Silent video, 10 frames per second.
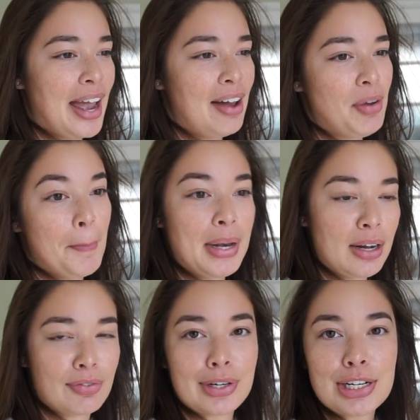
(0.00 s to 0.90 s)
I have a mini
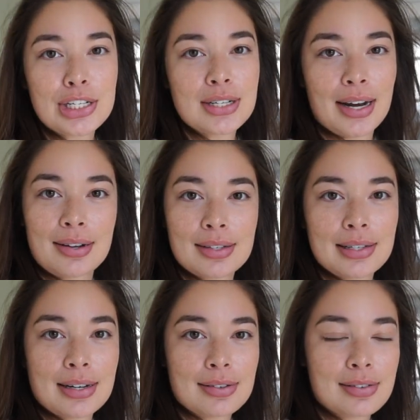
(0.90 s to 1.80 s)
fridge
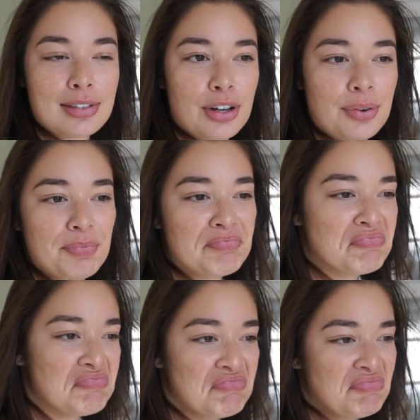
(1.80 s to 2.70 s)
downstairs, so
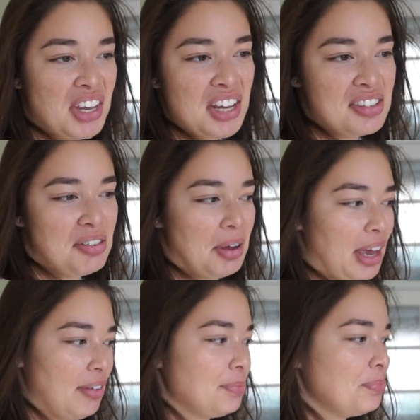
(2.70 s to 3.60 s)
it's okay.